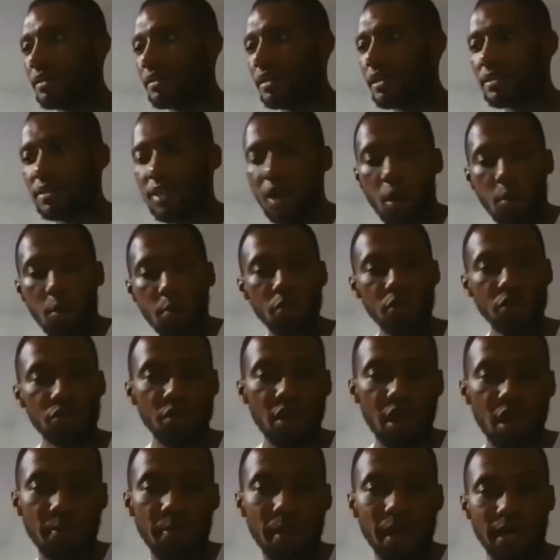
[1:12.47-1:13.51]
This girl
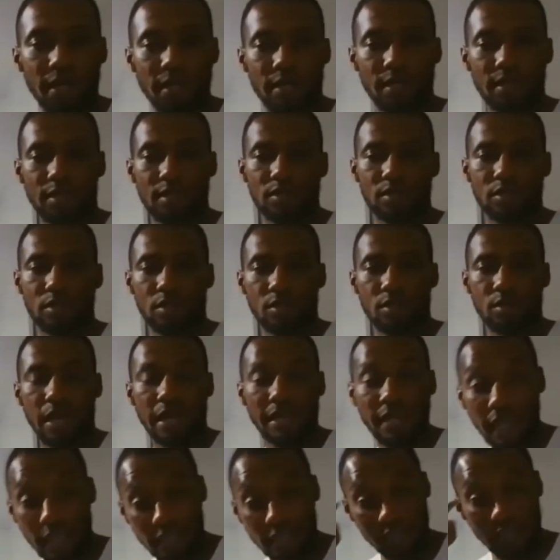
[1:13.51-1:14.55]
moves her bag, you know,
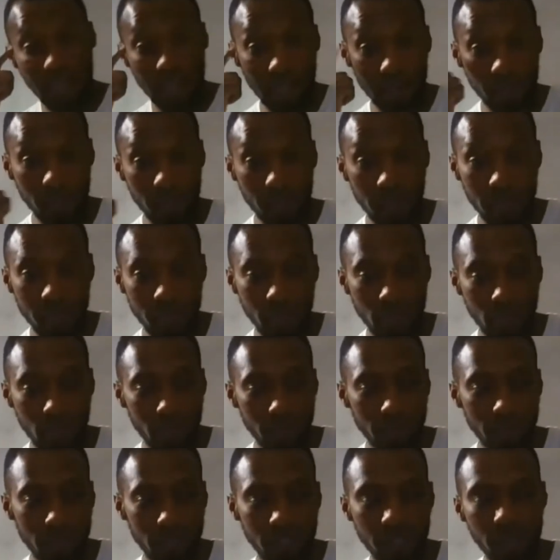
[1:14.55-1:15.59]
and that slightly pissed me
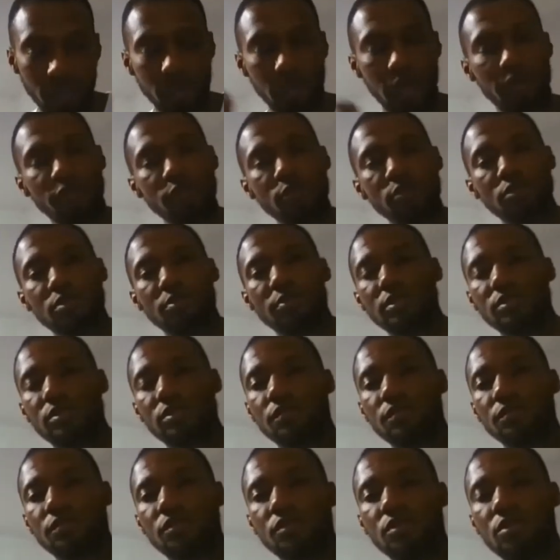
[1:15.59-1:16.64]
off, innit? But I thought to
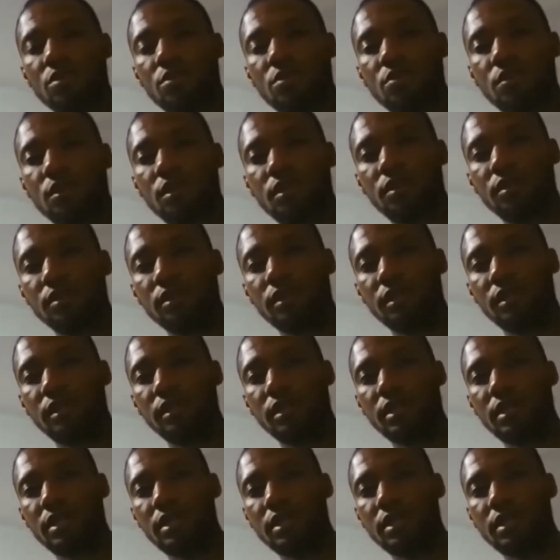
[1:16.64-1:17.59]
myself, do you know what? Yeah?